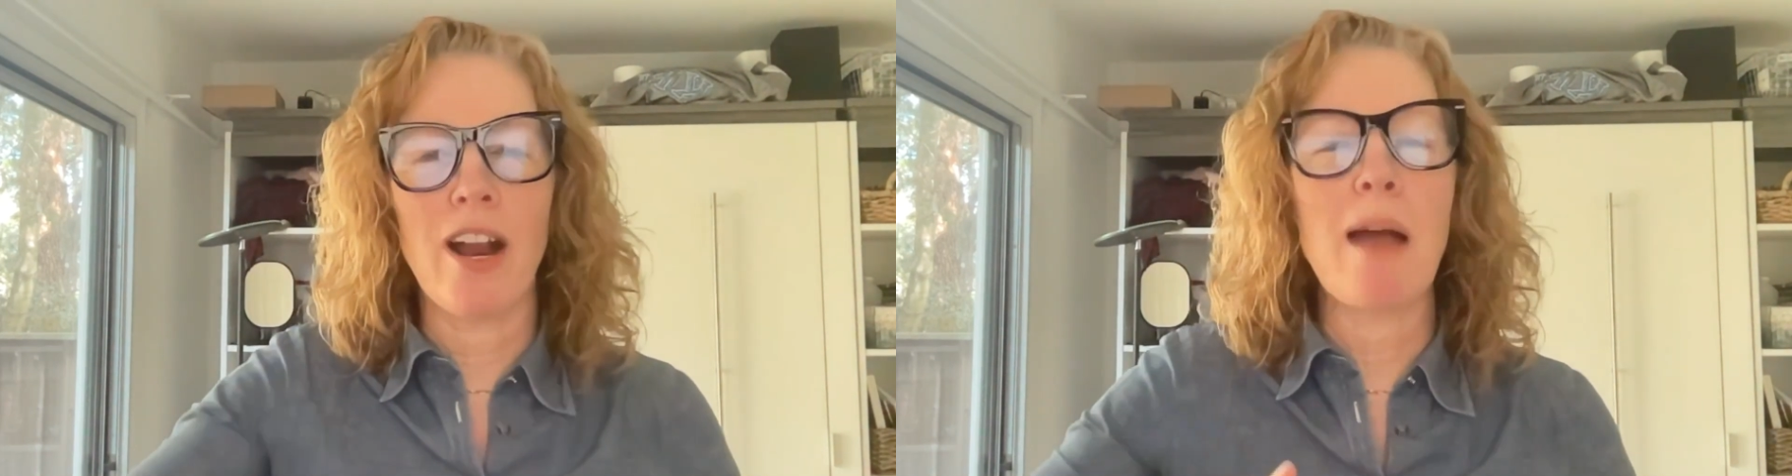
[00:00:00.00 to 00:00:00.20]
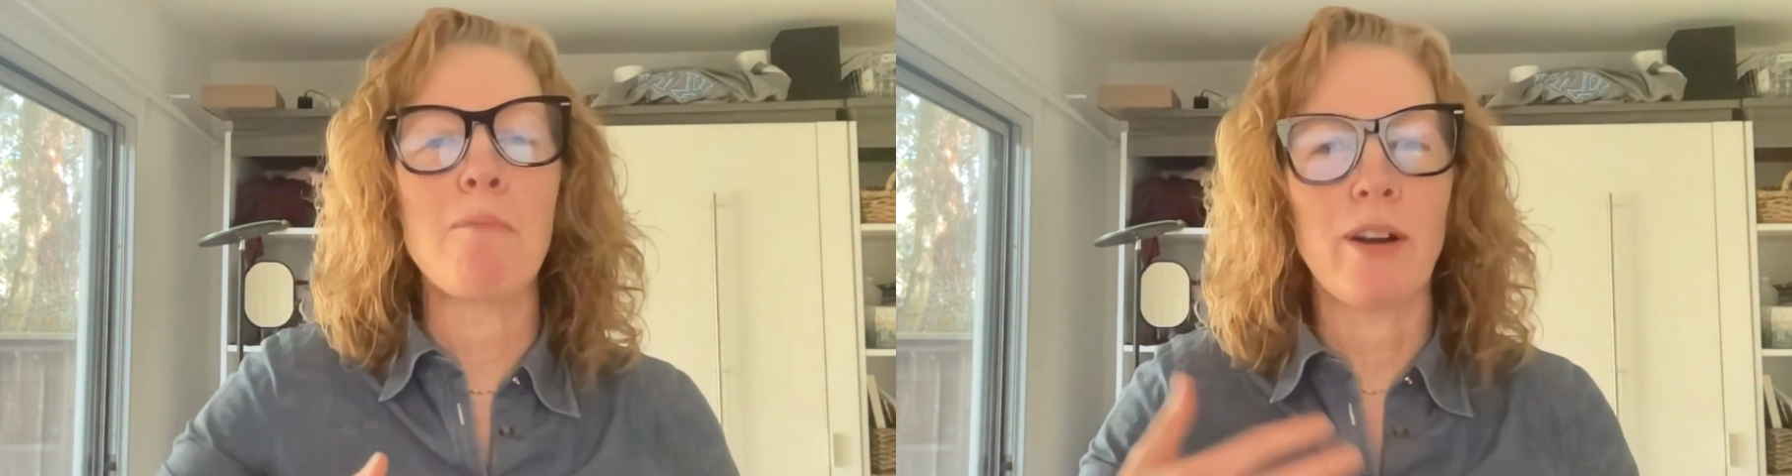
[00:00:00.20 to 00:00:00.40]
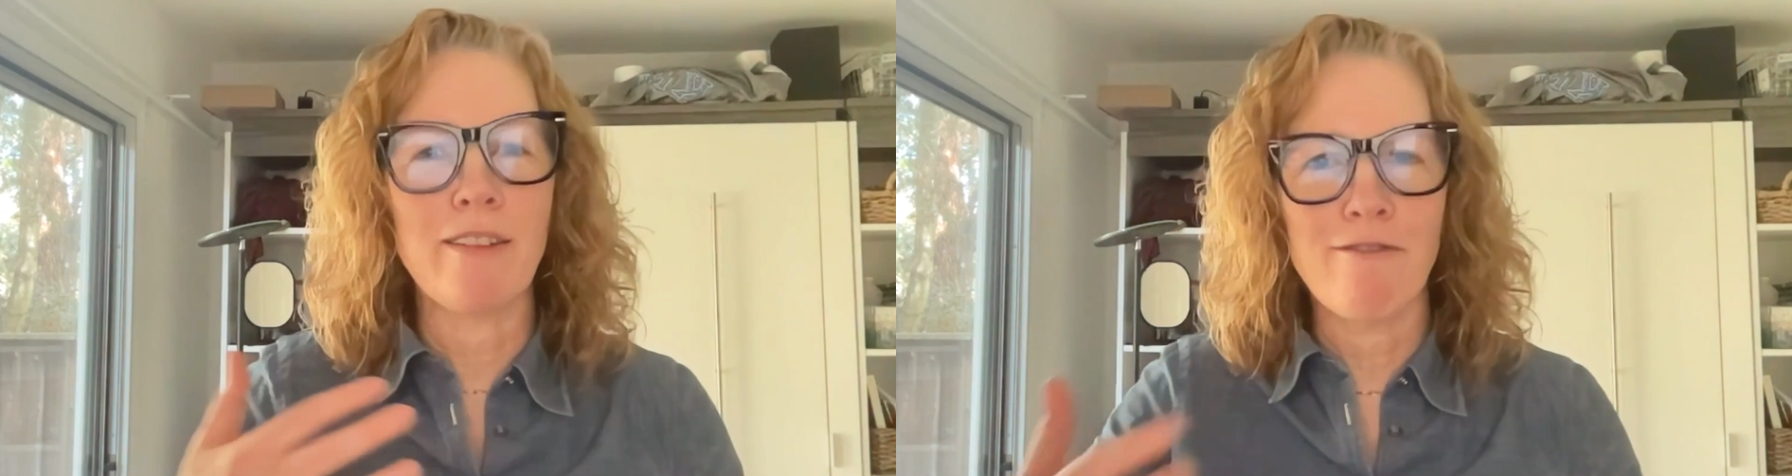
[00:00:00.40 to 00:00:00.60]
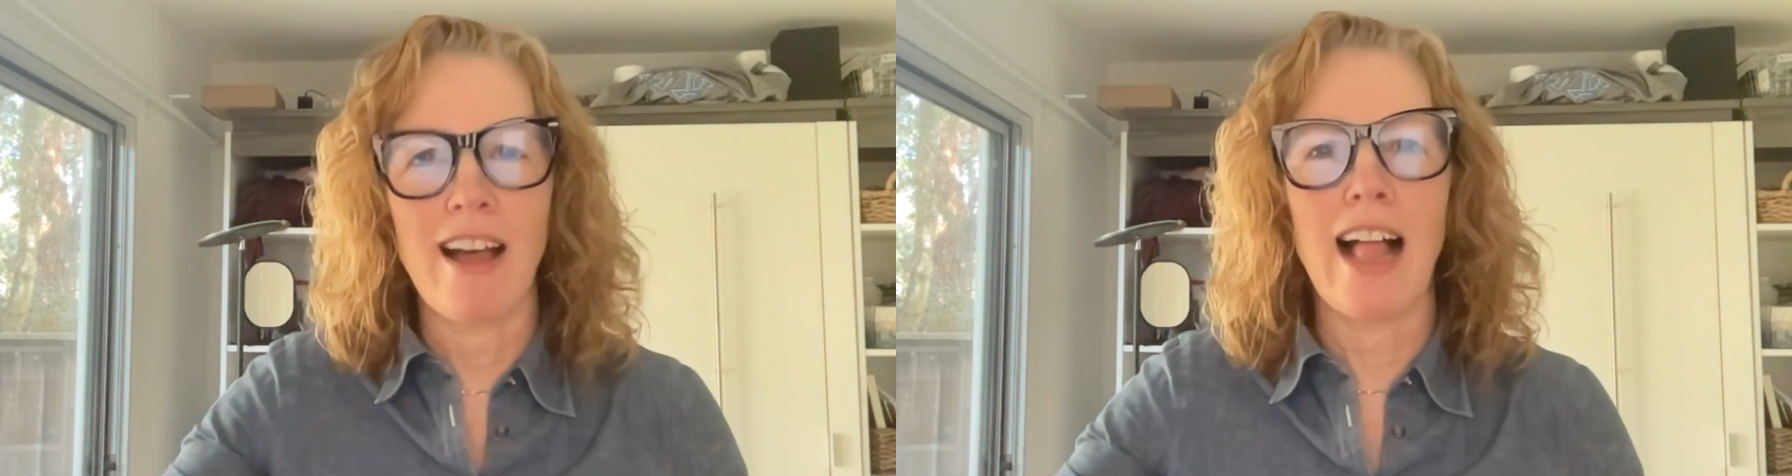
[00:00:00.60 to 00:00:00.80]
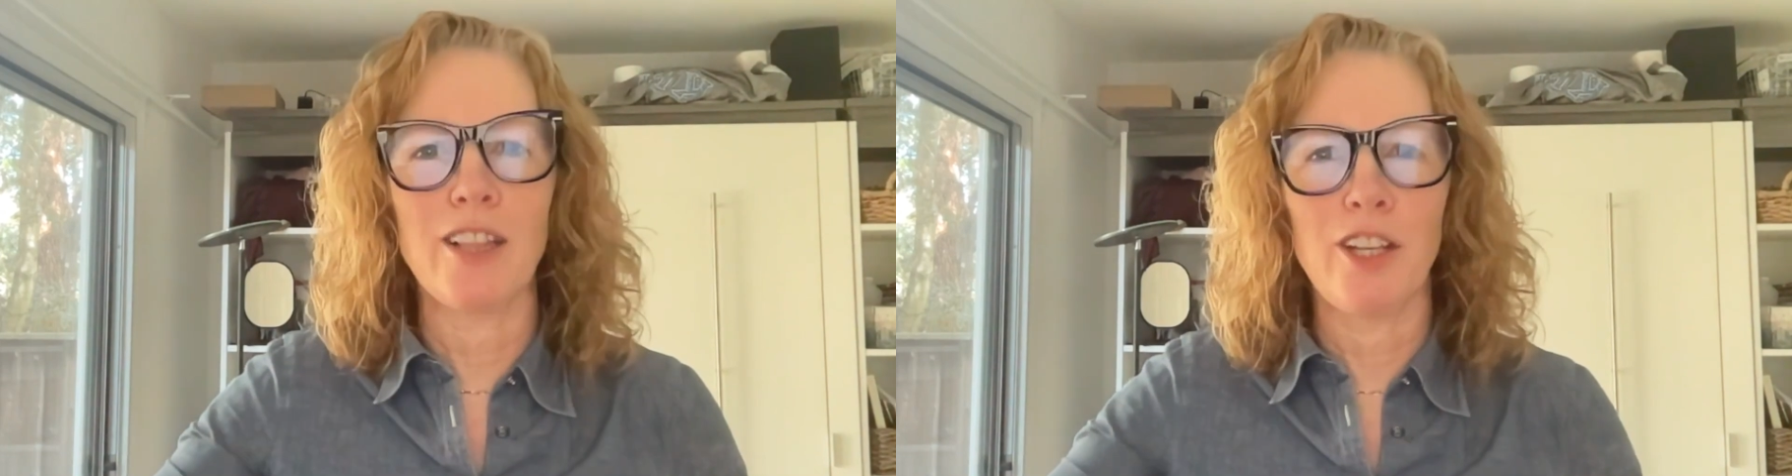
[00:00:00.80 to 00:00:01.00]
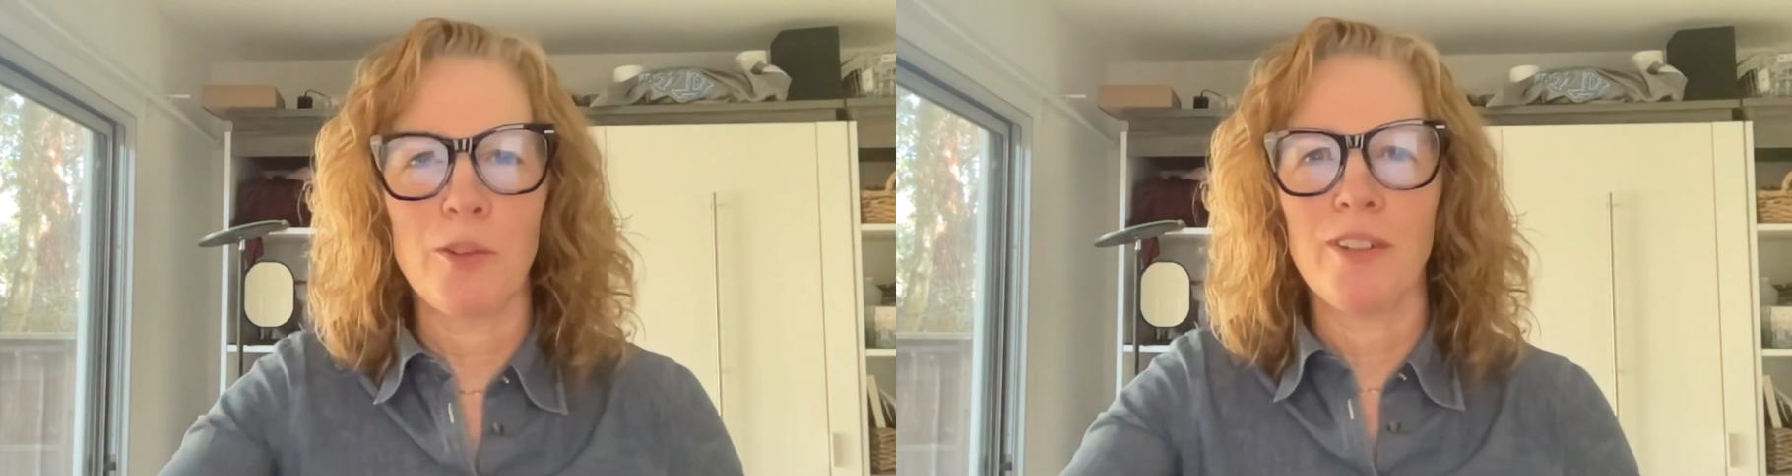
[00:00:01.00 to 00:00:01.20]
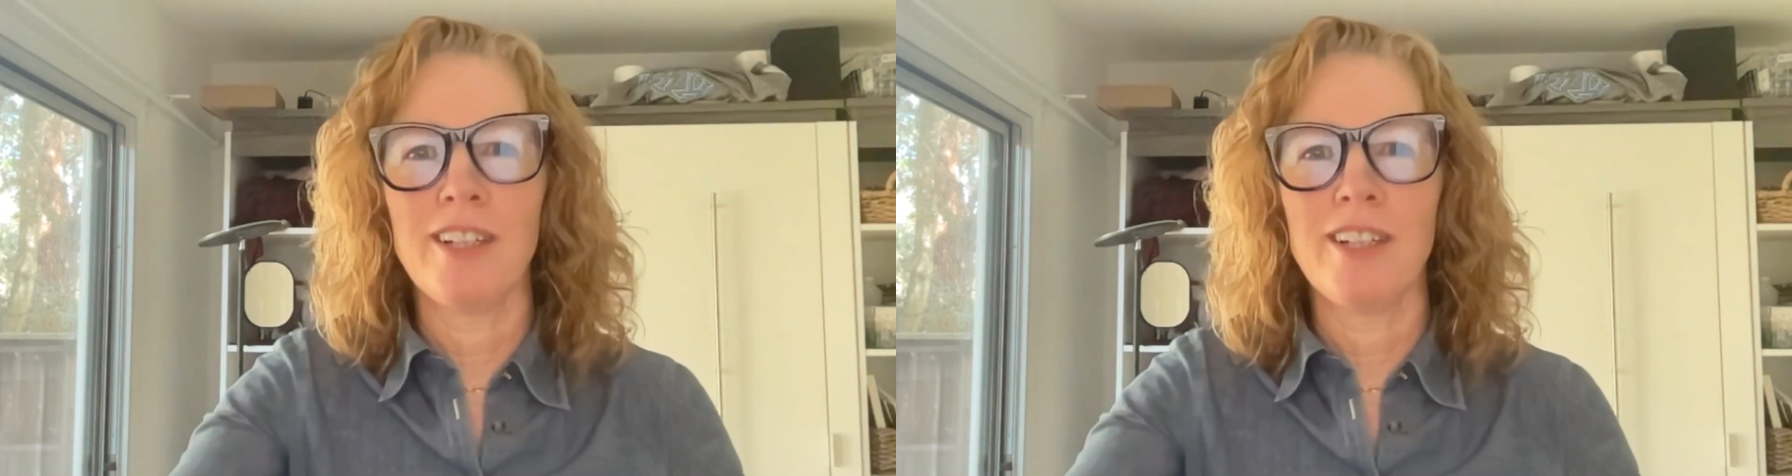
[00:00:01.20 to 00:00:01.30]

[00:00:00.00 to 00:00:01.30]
and bring value